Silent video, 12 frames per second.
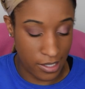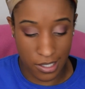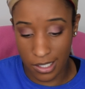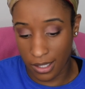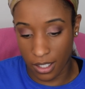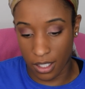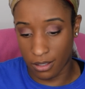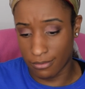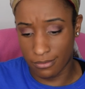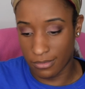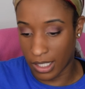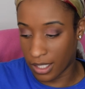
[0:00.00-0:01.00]
It's nothing
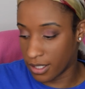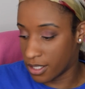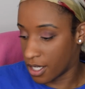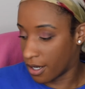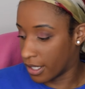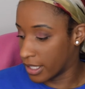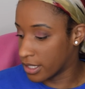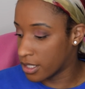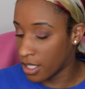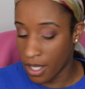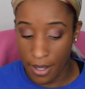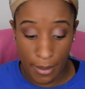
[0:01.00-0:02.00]
serious,
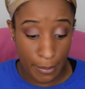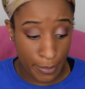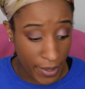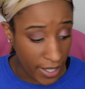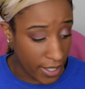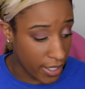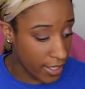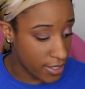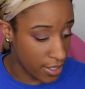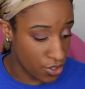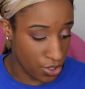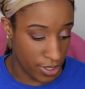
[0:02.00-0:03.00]
but it's
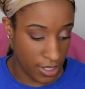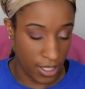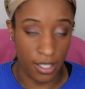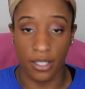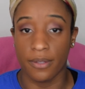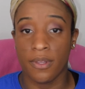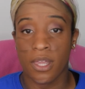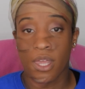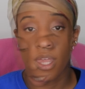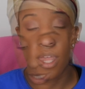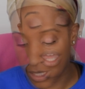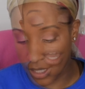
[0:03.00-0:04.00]
interesting.
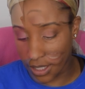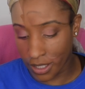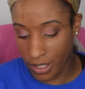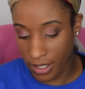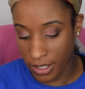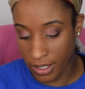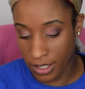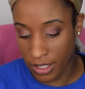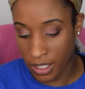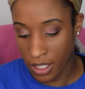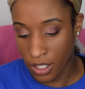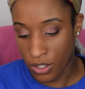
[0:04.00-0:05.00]
Mine is
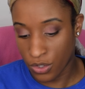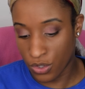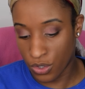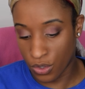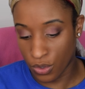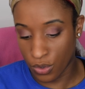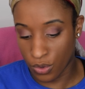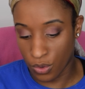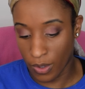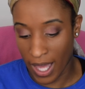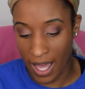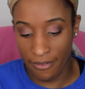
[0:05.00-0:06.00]
to
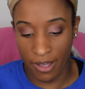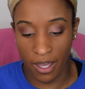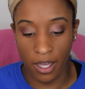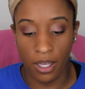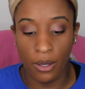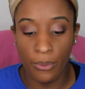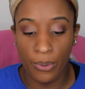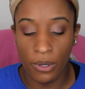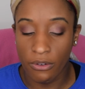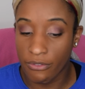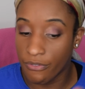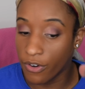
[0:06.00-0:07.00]
have a
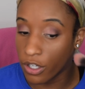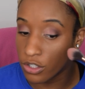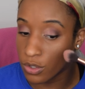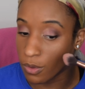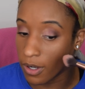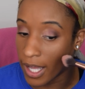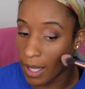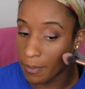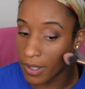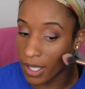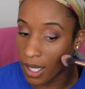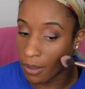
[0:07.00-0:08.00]
virtual
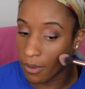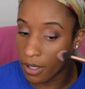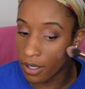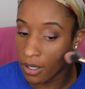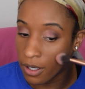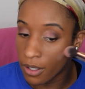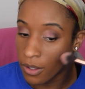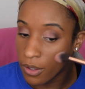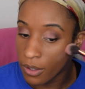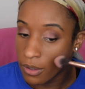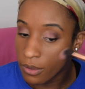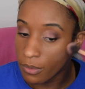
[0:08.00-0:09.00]
happy hour
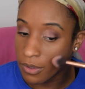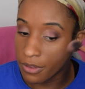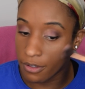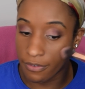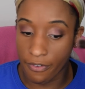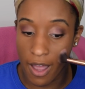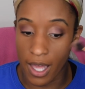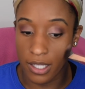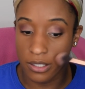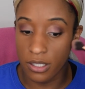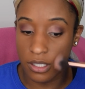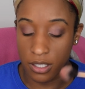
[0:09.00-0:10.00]
with your
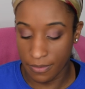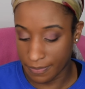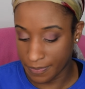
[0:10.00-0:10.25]
friends.